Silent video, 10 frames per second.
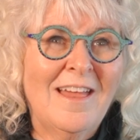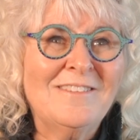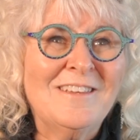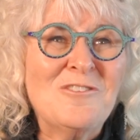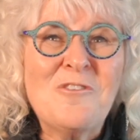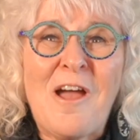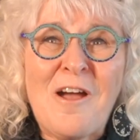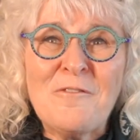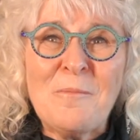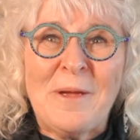then you
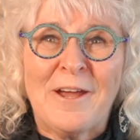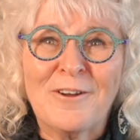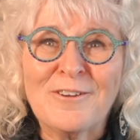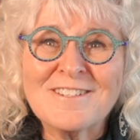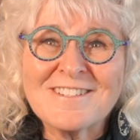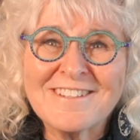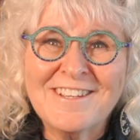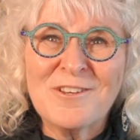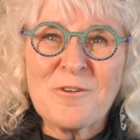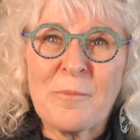have a parent
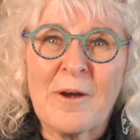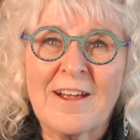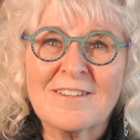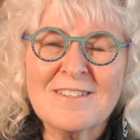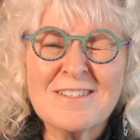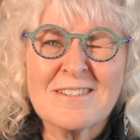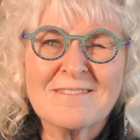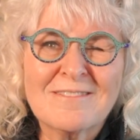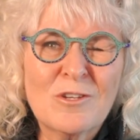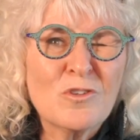in your
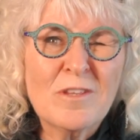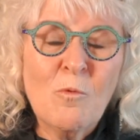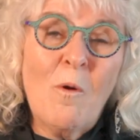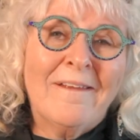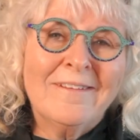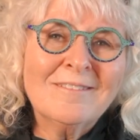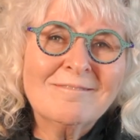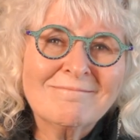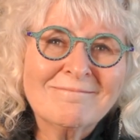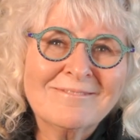practice, usually one,
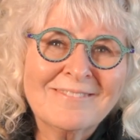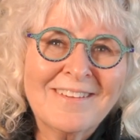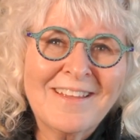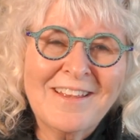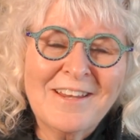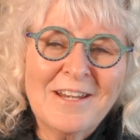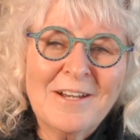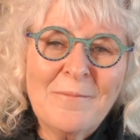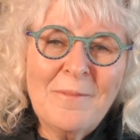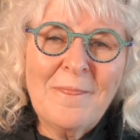
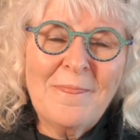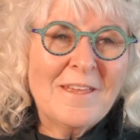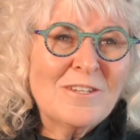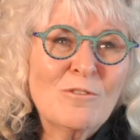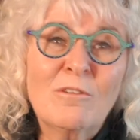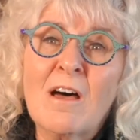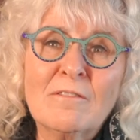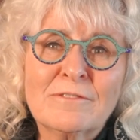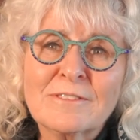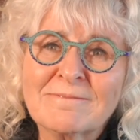that you
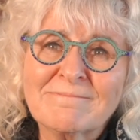love,